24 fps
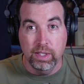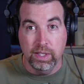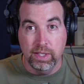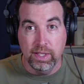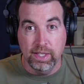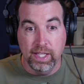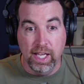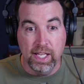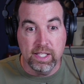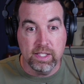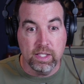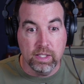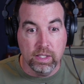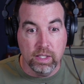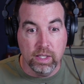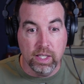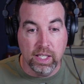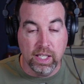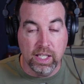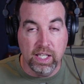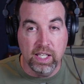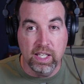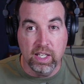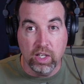That's it.
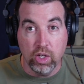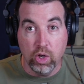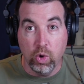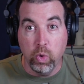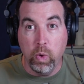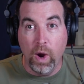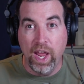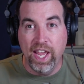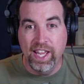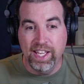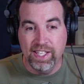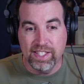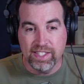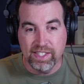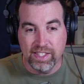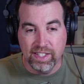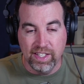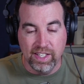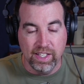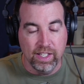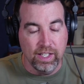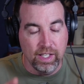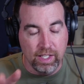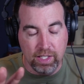Like he equates,
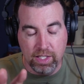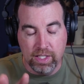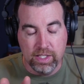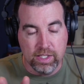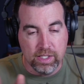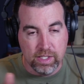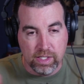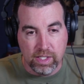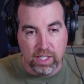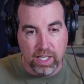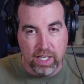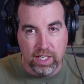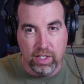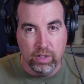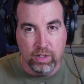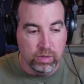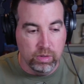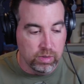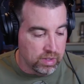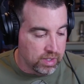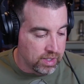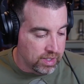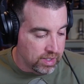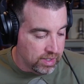and this is, I
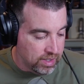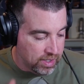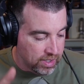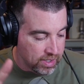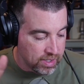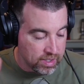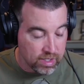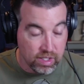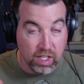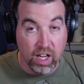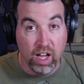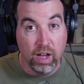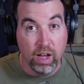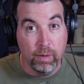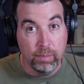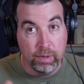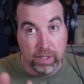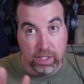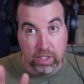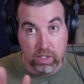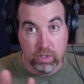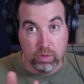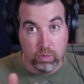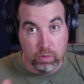know this is a
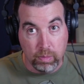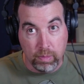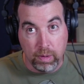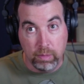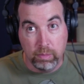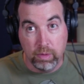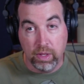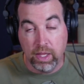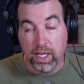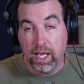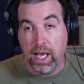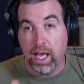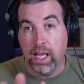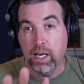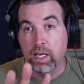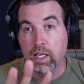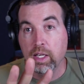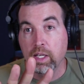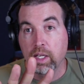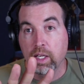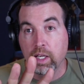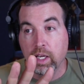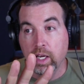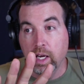comedy, so remember that.
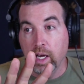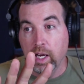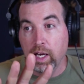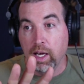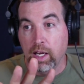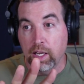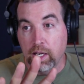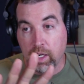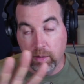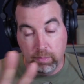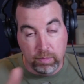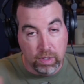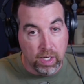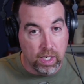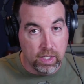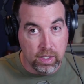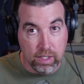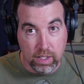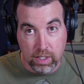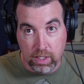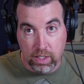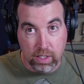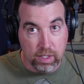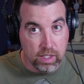And I'm not
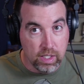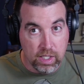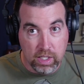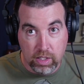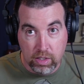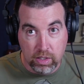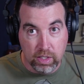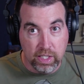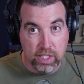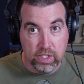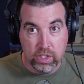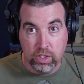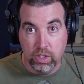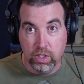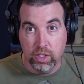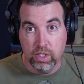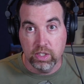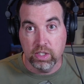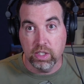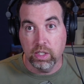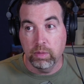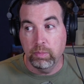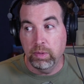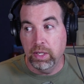nearly as good as
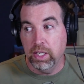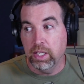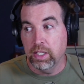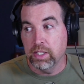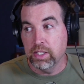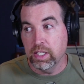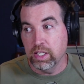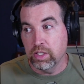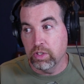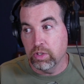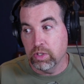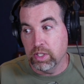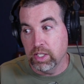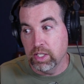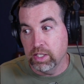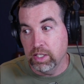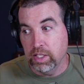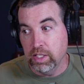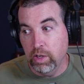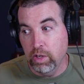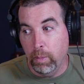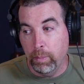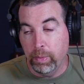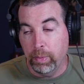a comedian as Andrew
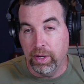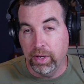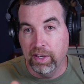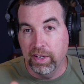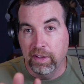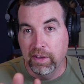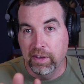Santino, but